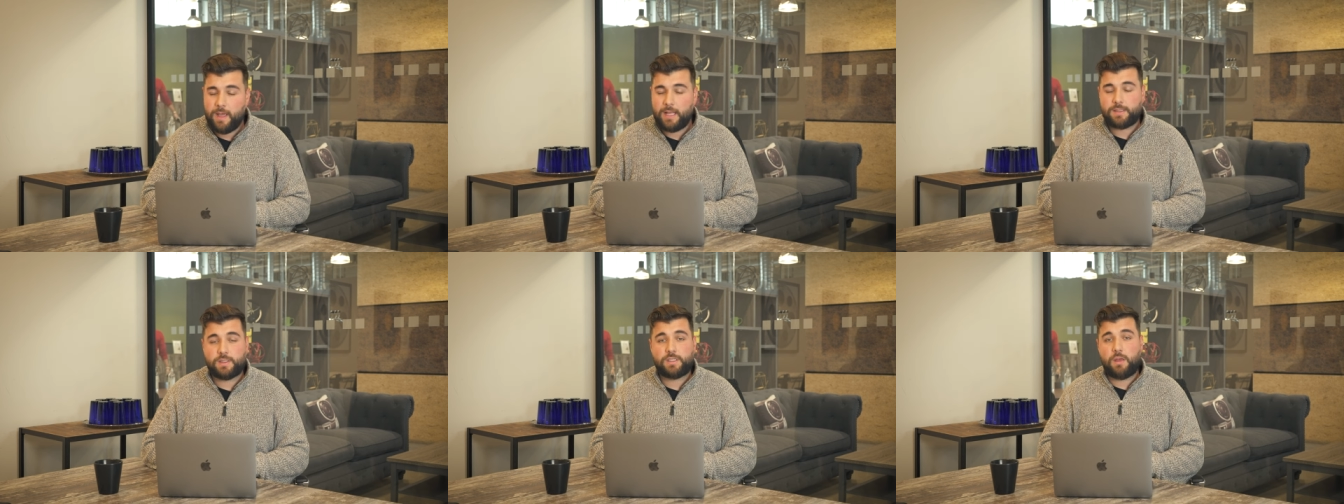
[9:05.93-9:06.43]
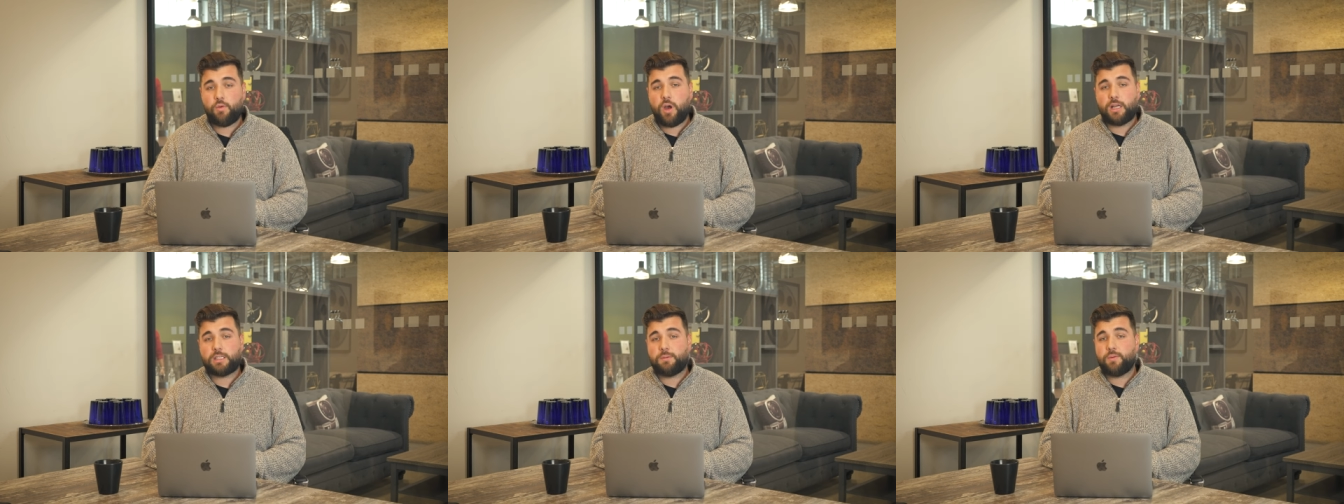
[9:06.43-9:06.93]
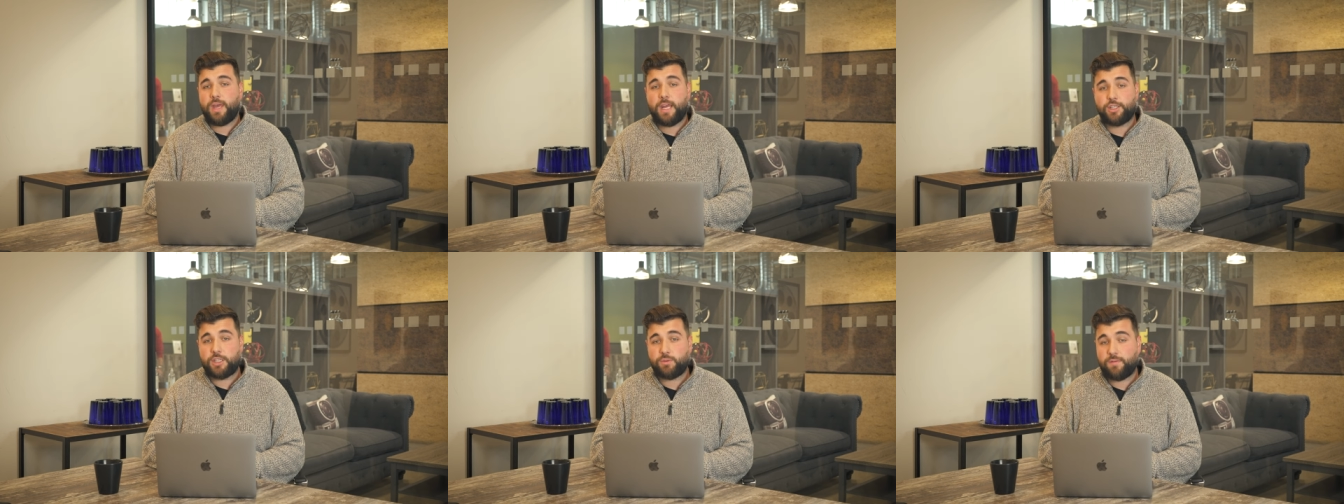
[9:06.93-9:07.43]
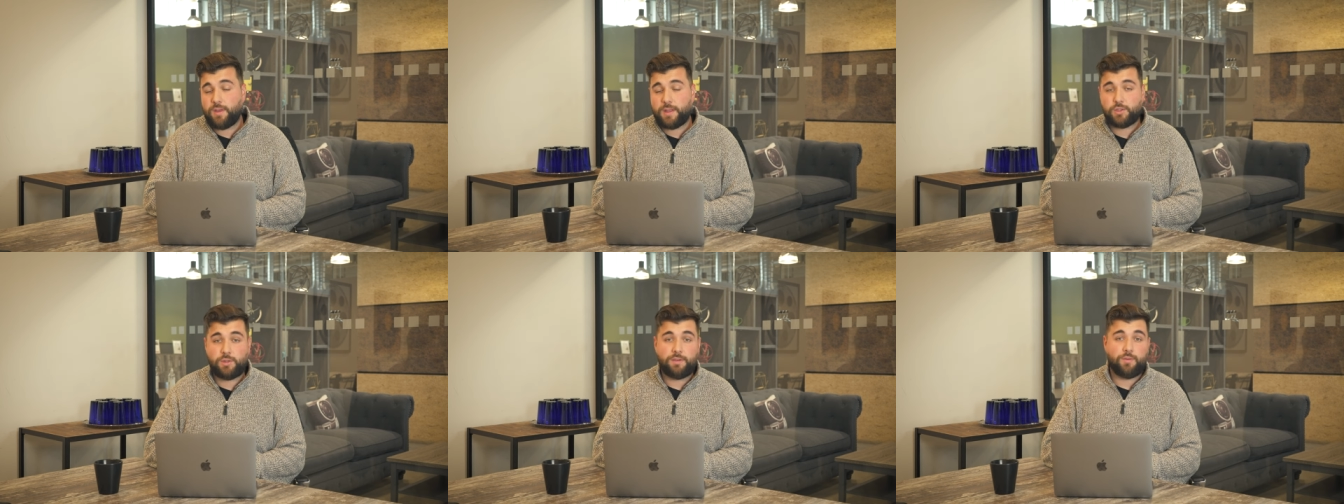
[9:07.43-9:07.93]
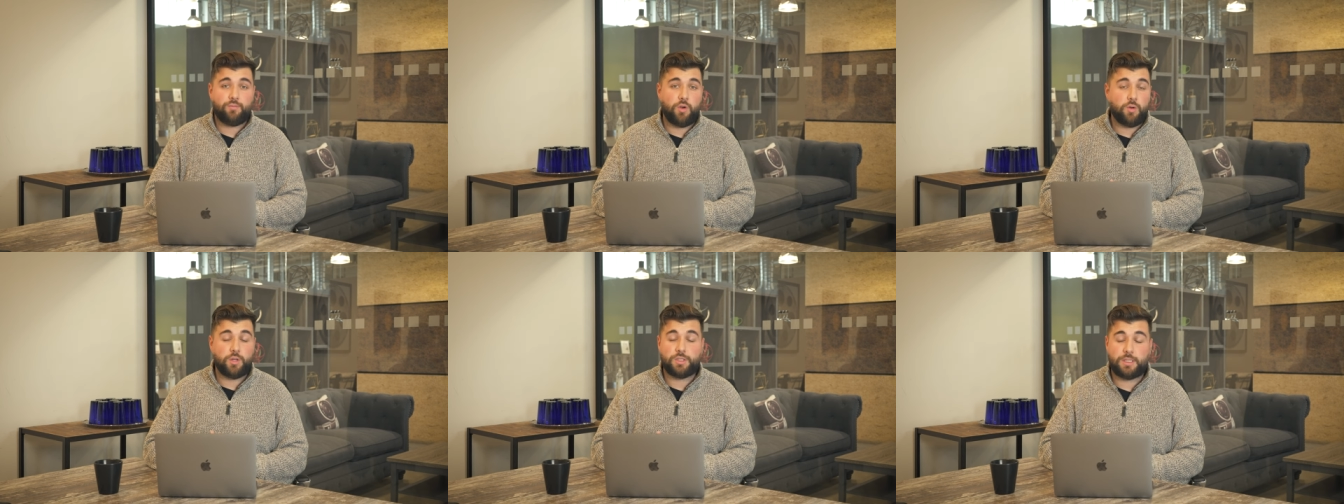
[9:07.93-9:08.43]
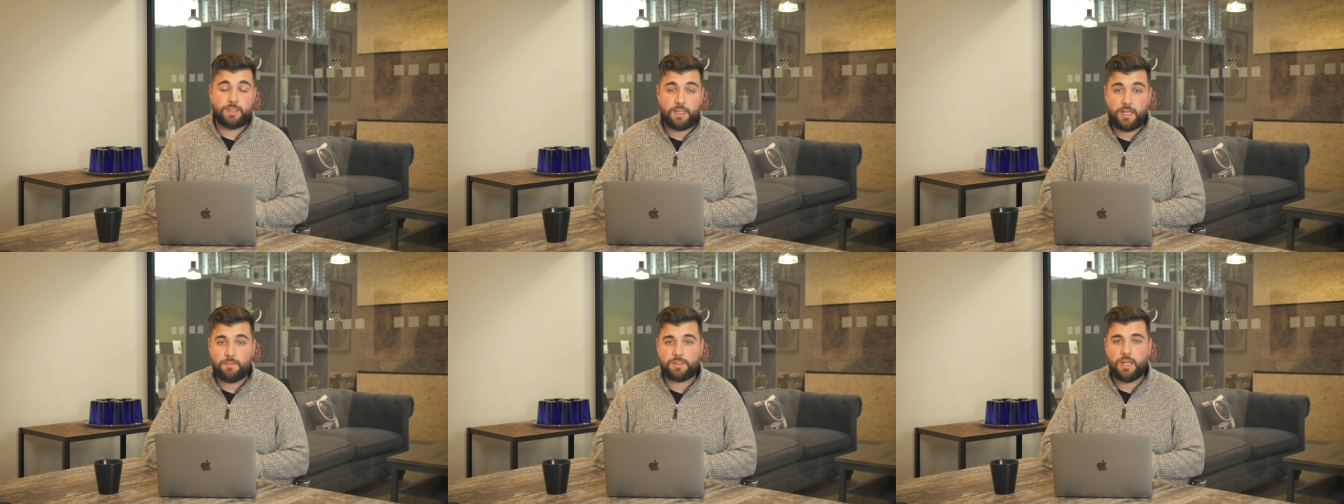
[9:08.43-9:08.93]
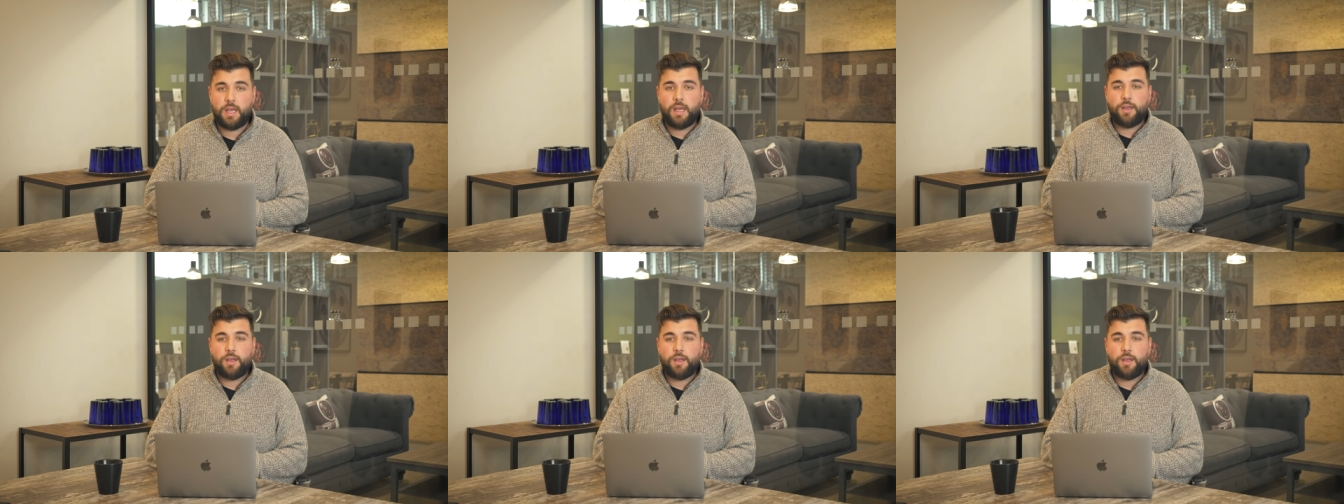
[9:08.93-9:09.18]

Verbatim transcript: It's the same concept with agents. We've done this with different brokerages and teams.